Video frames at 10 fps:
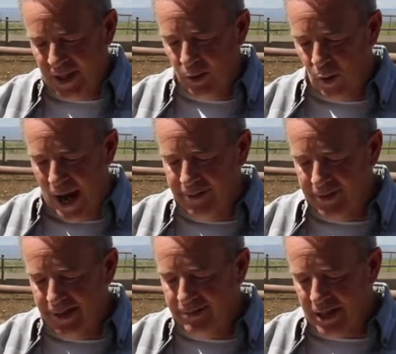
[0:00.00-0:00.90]
The
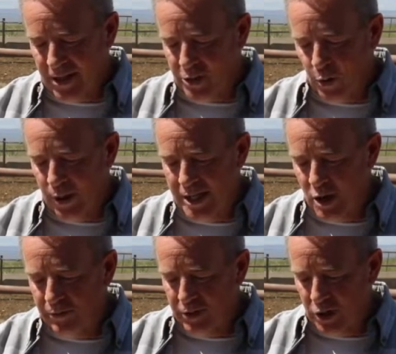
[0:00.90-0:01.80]
wife gives authority
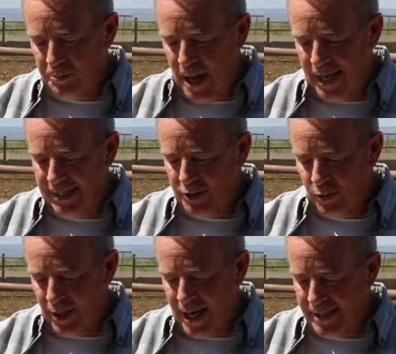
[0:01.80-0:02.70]
over her body
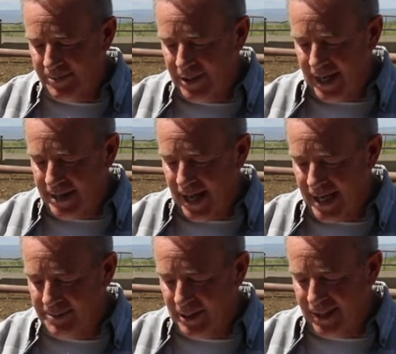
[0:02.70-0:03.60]
to her husband, and the
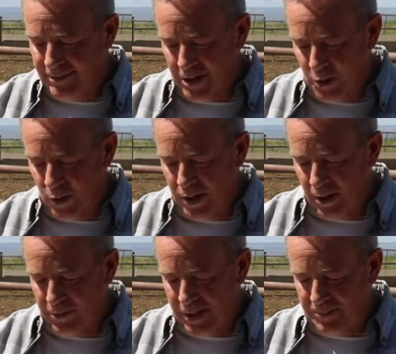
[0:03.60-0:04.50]
husband gives authority
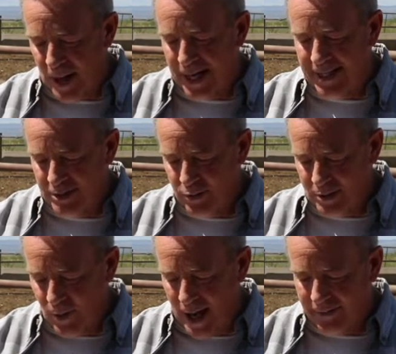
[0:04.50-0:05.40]
over his body to
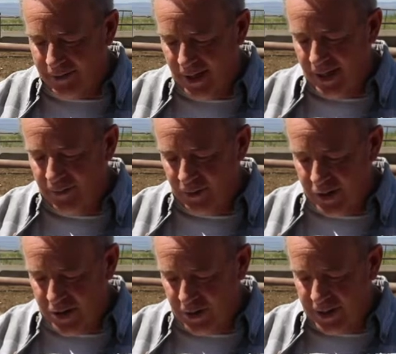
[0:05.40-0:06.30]
his wife.
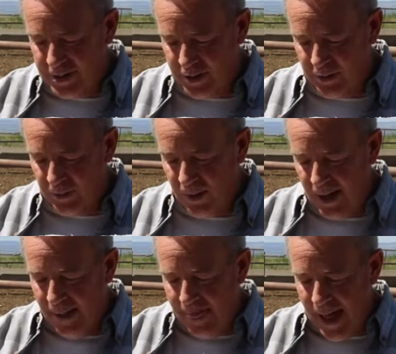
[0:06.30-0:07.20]
Verse 32.
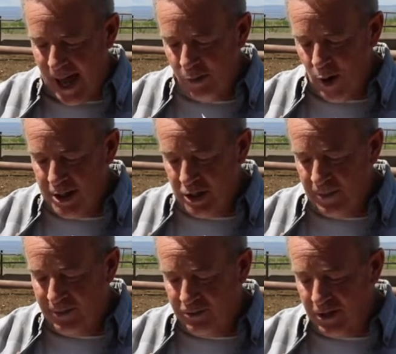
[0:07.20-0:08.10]
I want you to
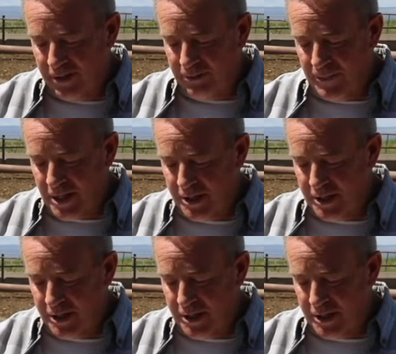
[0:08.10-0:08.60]
be free from the